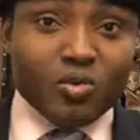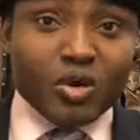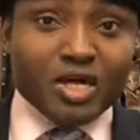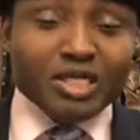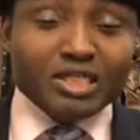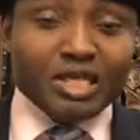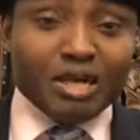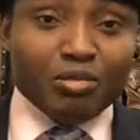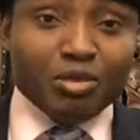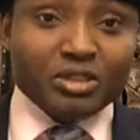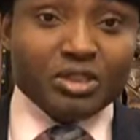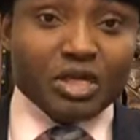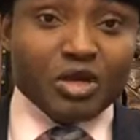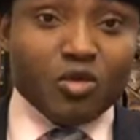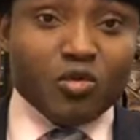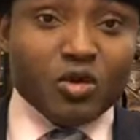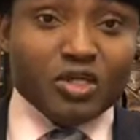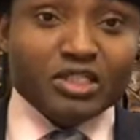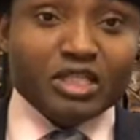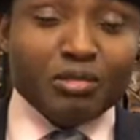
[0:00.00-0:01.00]
Where is
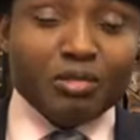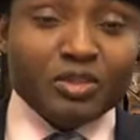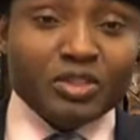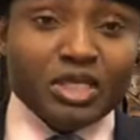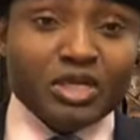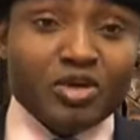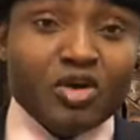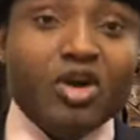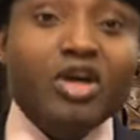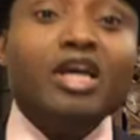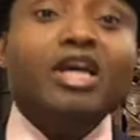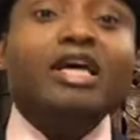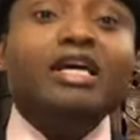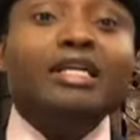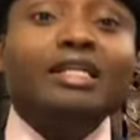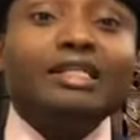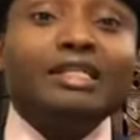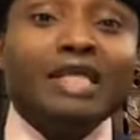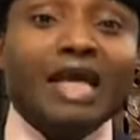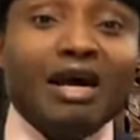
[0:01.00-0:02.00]
Amoteco?
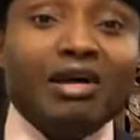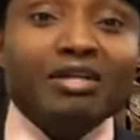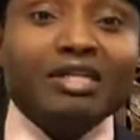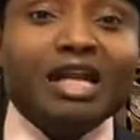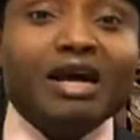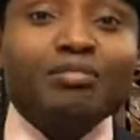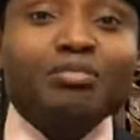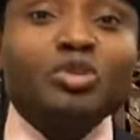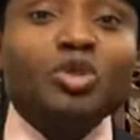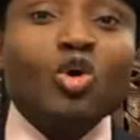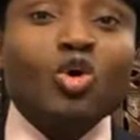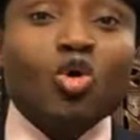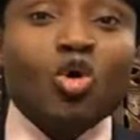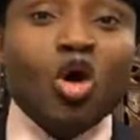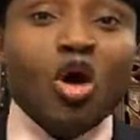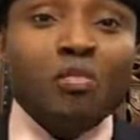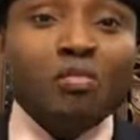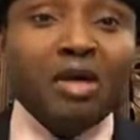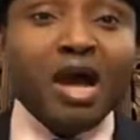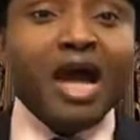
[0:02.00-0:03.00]
Tell them to
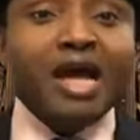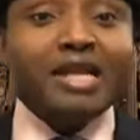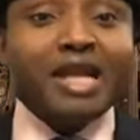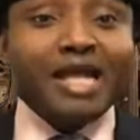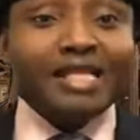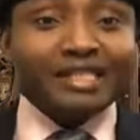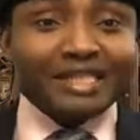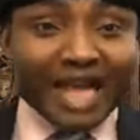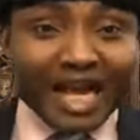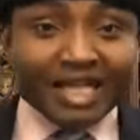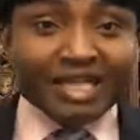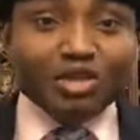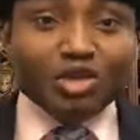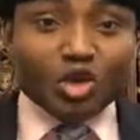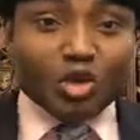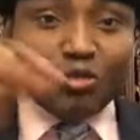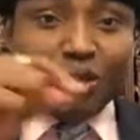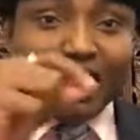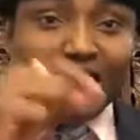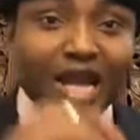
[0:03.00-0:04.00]
come and attack
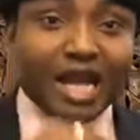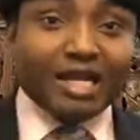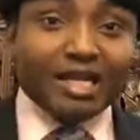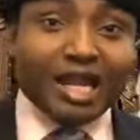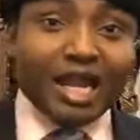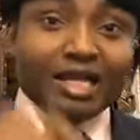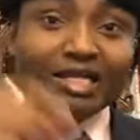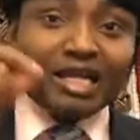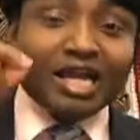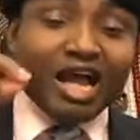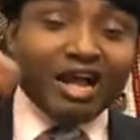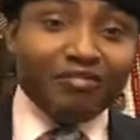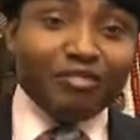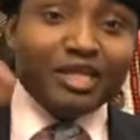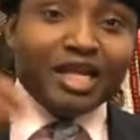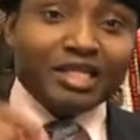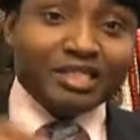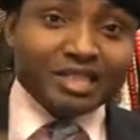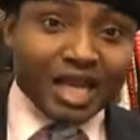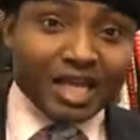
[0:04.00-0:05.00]
Yoruba land like they have
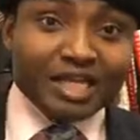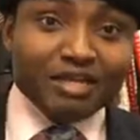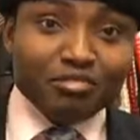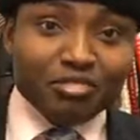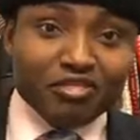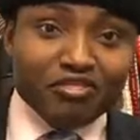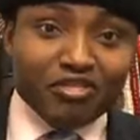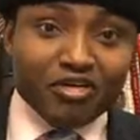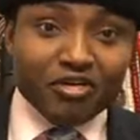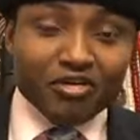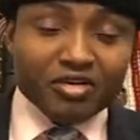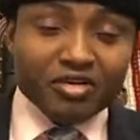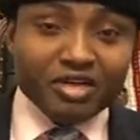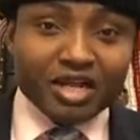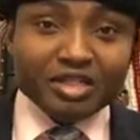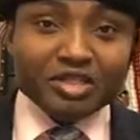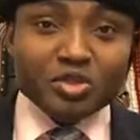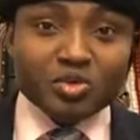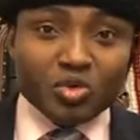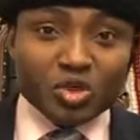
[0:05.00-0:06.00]
been attacking before.
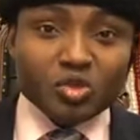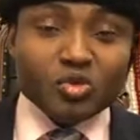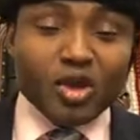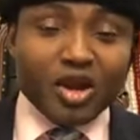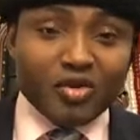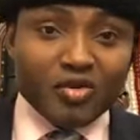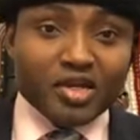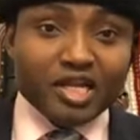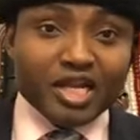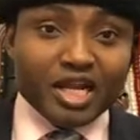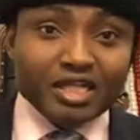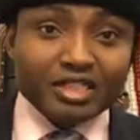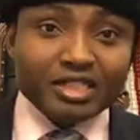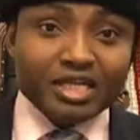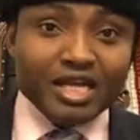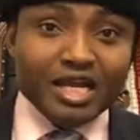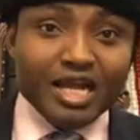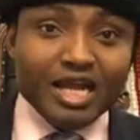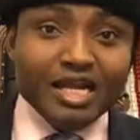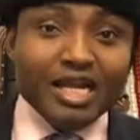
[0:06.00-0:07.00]
That is what we are looking at.
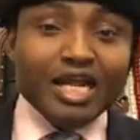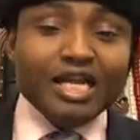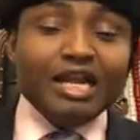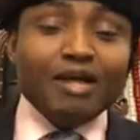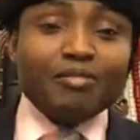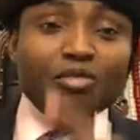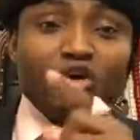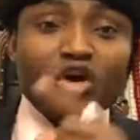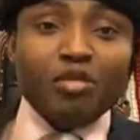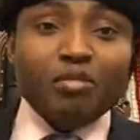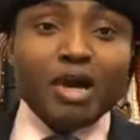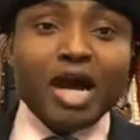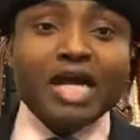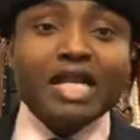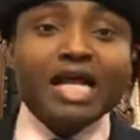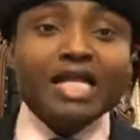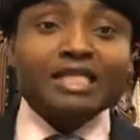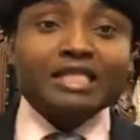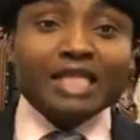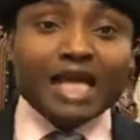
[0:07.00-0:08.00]
Let them come
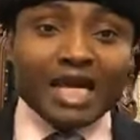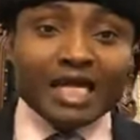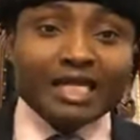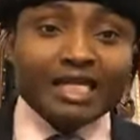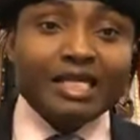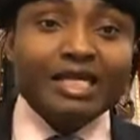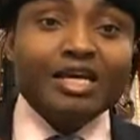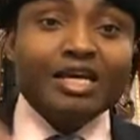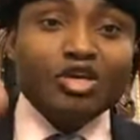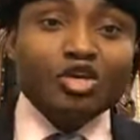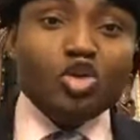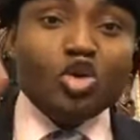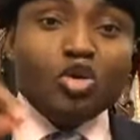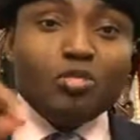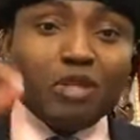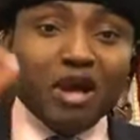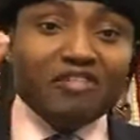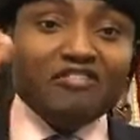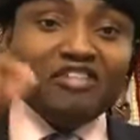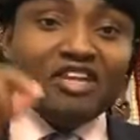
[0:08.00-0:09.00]
and attack
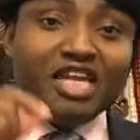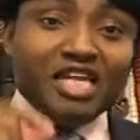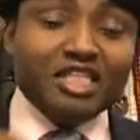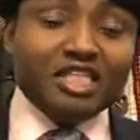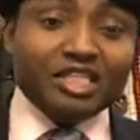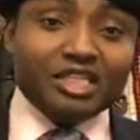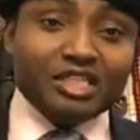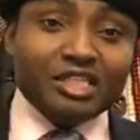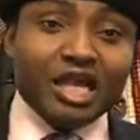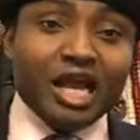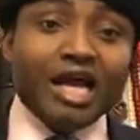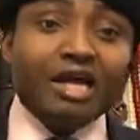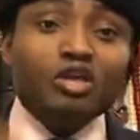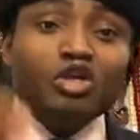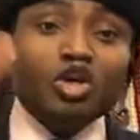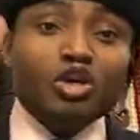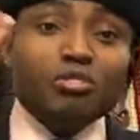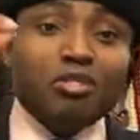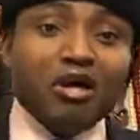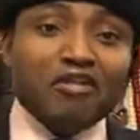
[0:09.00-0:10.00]
Yoruba villages,
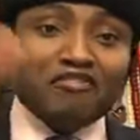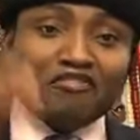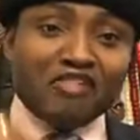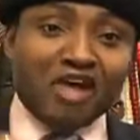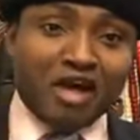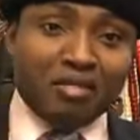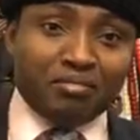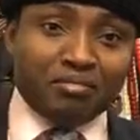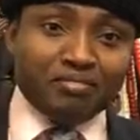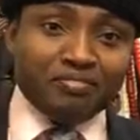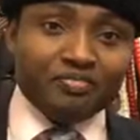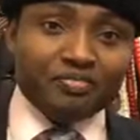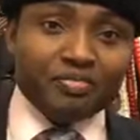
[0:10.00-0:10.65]
Yoruba